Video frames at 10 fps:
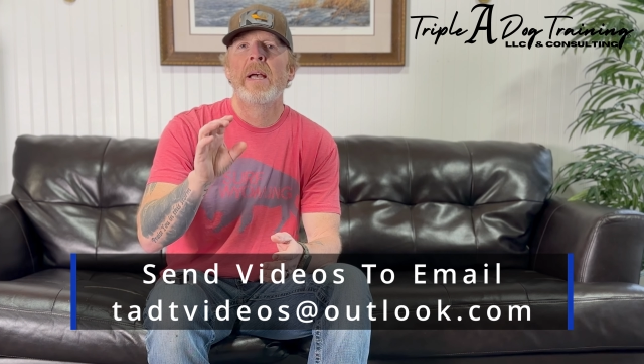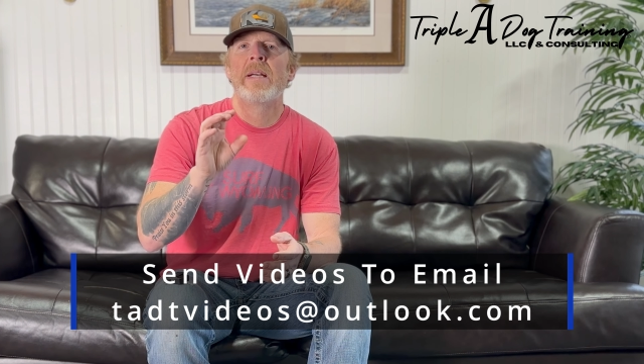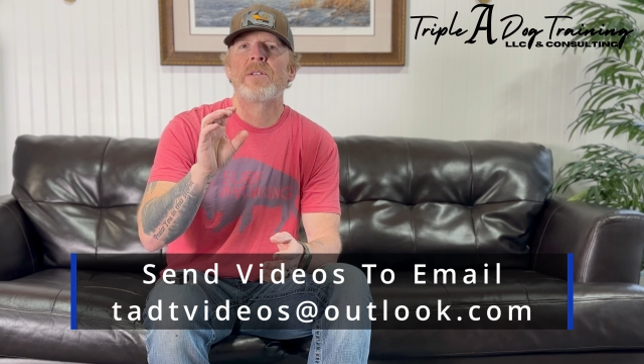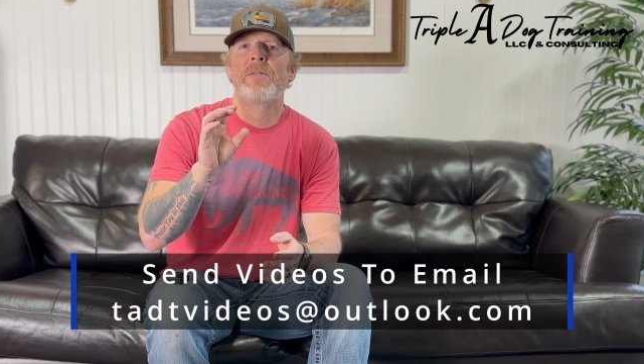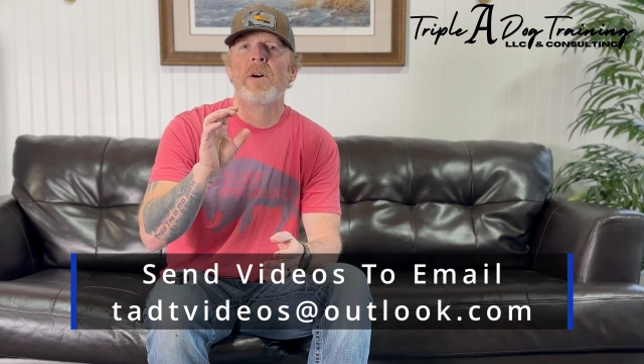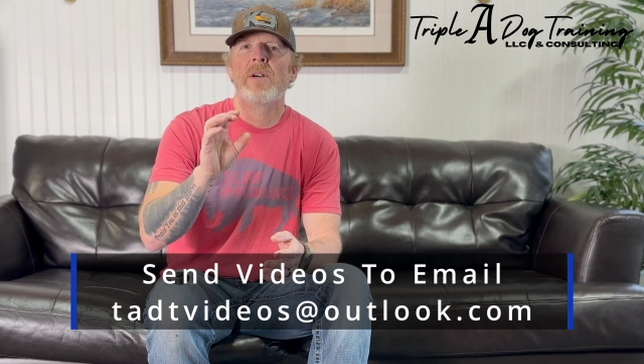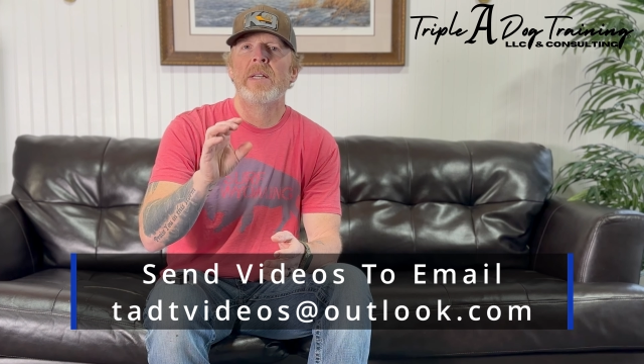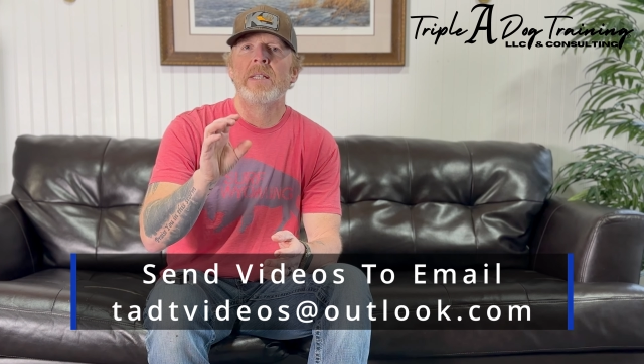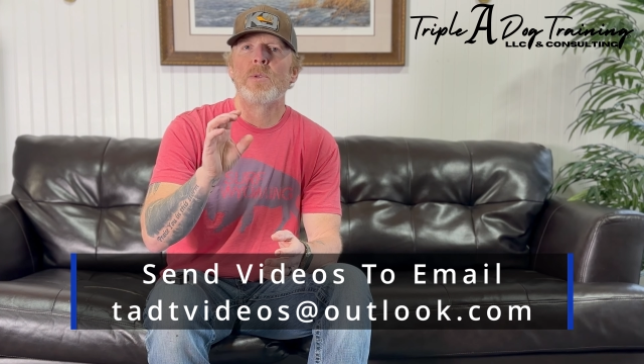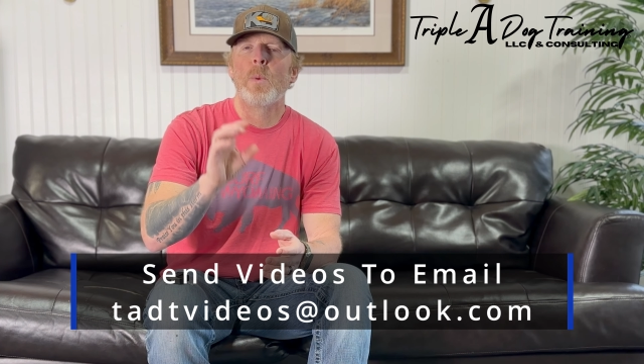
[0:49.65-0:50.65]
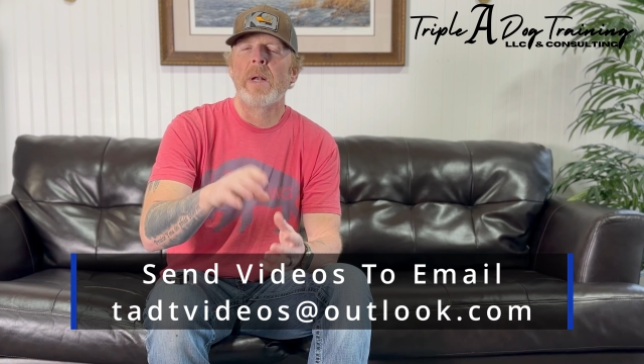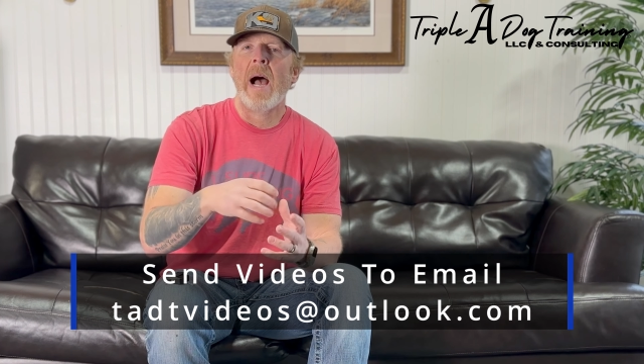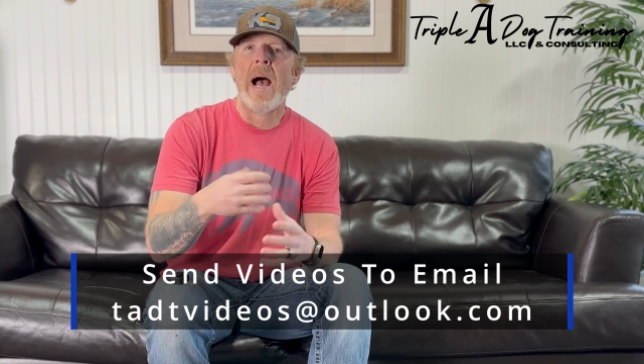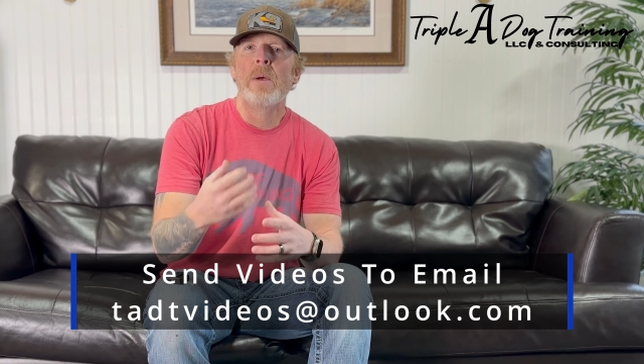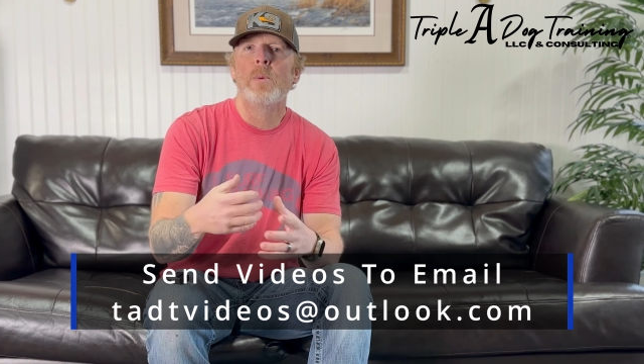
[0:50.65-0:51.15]
as far as what
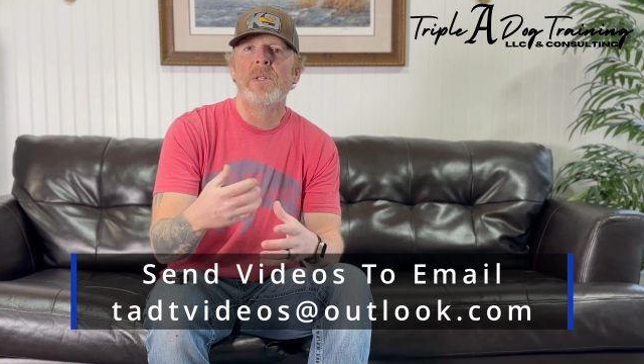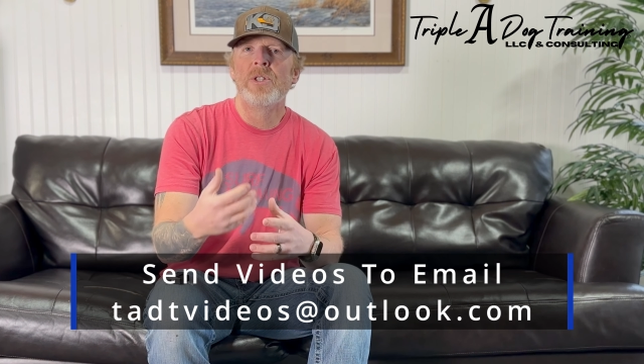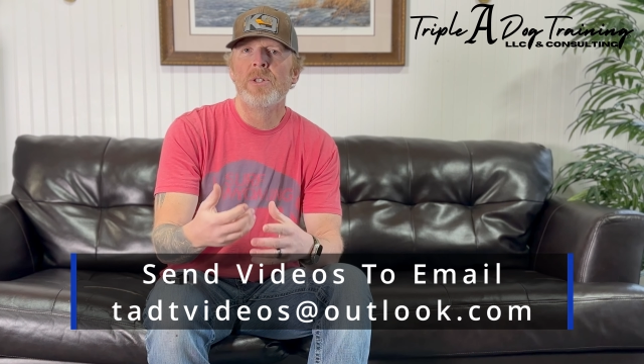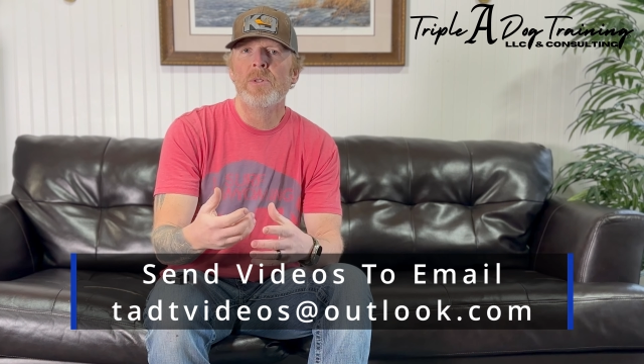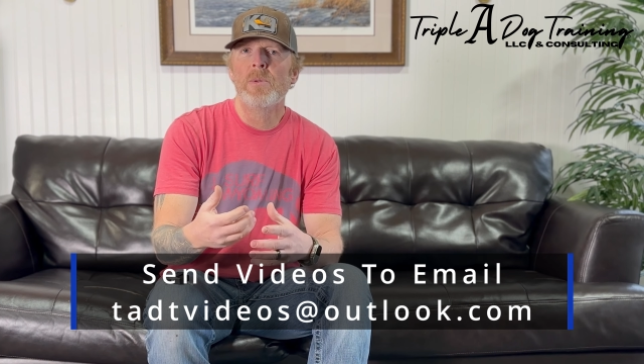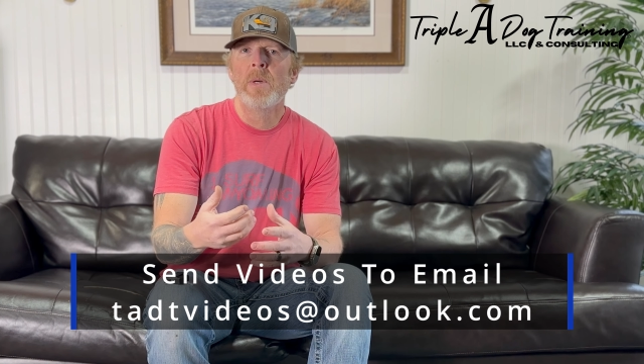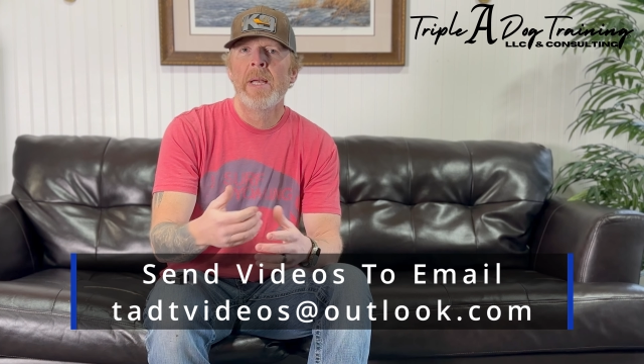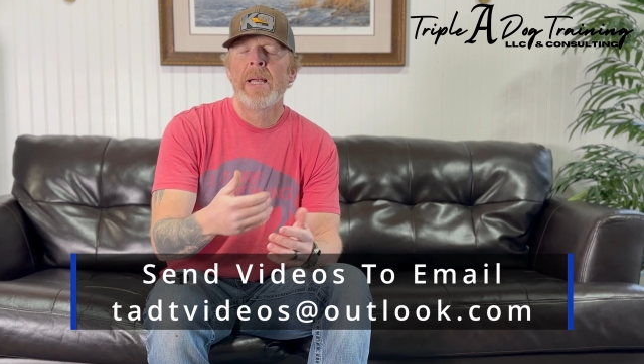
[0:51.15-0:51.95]
I would do